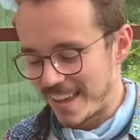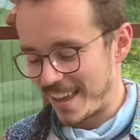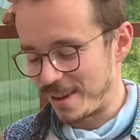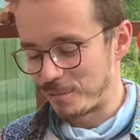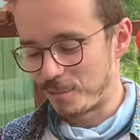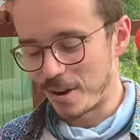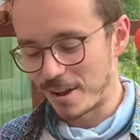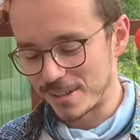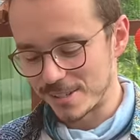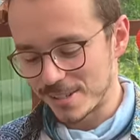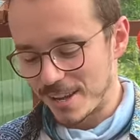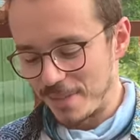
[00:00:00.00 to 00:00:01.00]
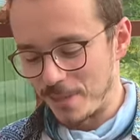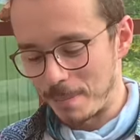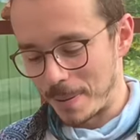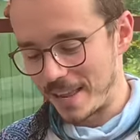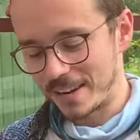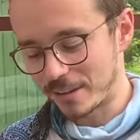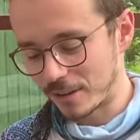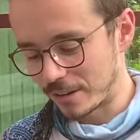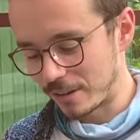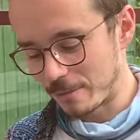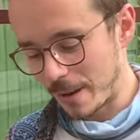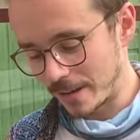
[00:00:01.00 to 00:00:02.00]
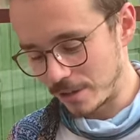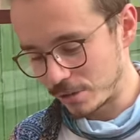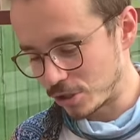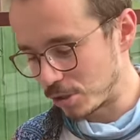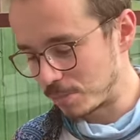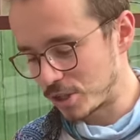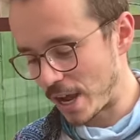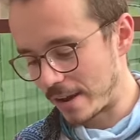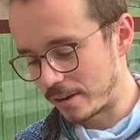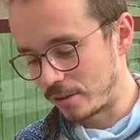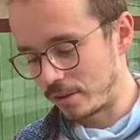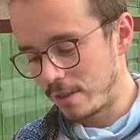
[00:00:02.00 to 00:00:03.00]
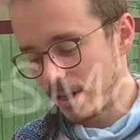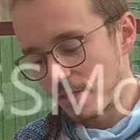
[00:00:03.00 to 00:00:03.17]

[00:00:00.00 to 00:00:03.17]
It was the pinnacle of my YouTube channel,